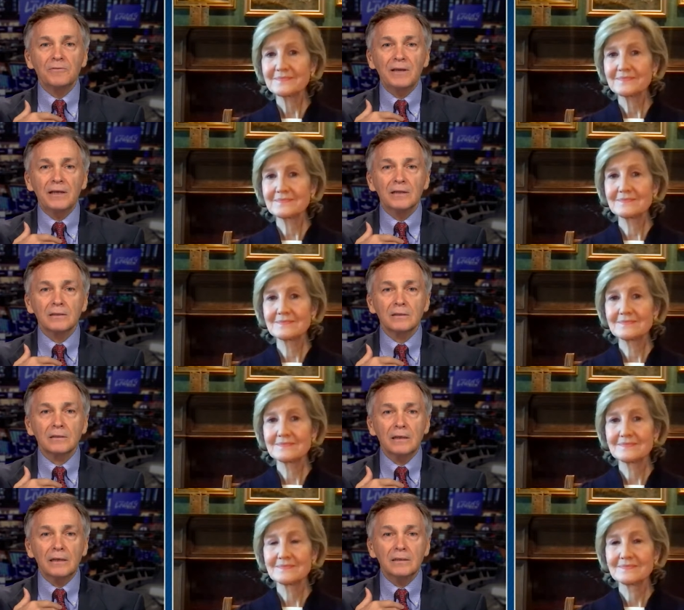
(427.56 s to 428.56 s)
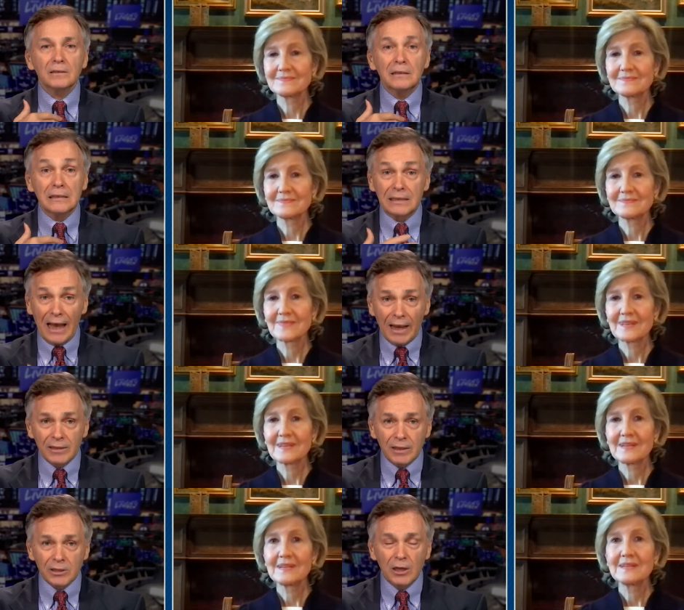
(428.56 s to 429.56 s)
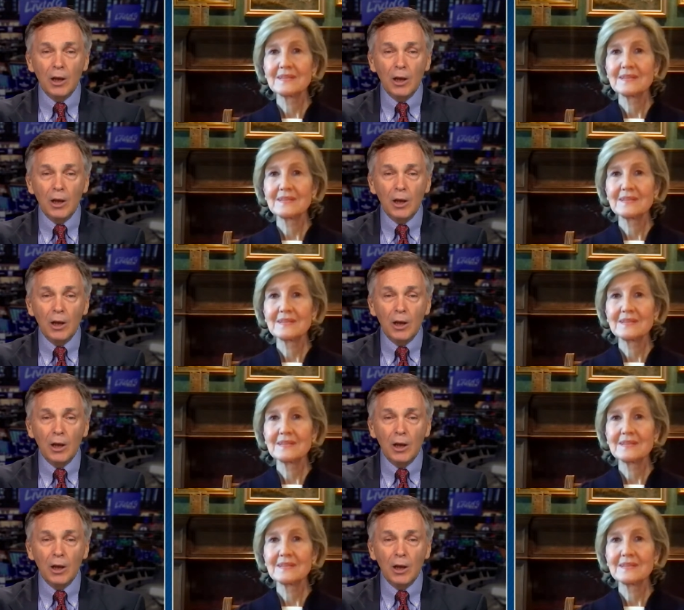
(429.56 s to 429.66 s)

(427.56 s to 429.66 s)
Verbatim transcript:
Speaker 1: of mm-hmm. his, his his tactics.